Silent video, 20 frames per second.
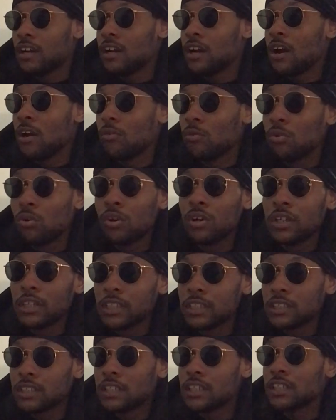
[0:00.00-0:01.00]
award
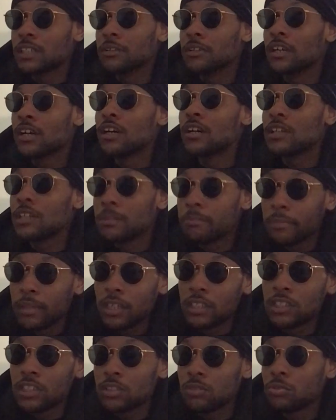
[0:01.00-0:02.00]
this year, you know,
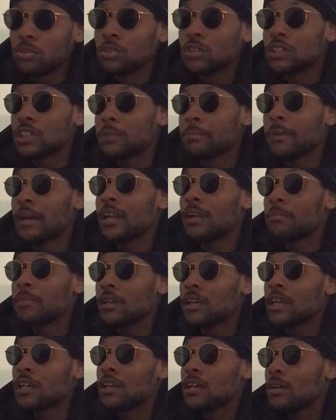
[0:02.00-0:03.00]
BT Awards. He
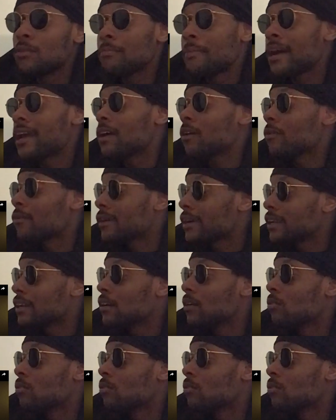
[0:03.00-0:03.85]
better win an